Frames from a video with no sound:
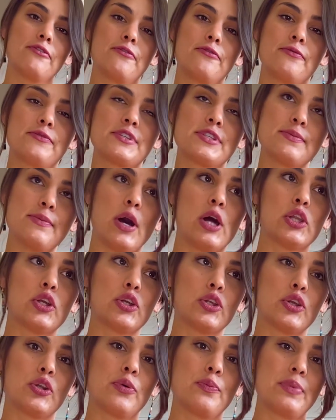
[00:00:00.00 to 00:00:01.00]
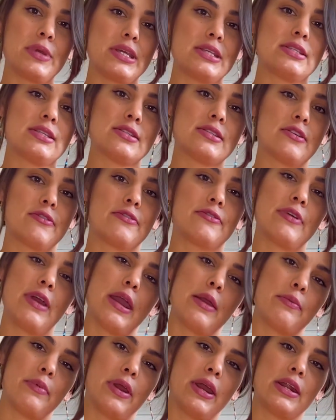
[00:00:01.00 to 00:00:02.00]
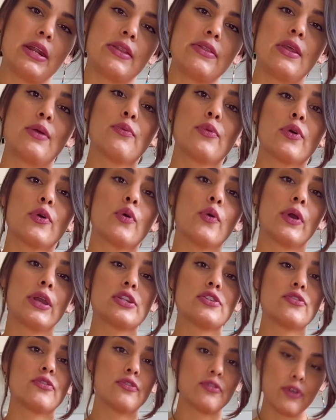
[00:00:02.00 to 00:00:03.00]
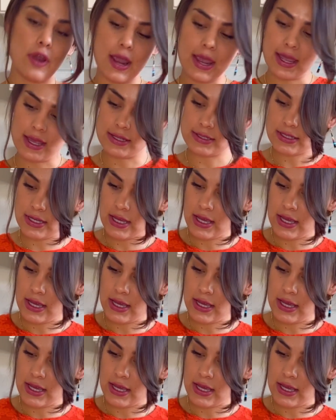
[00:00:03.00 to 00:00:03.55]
smaller little pieces of fry bread, and then we're going to fry it.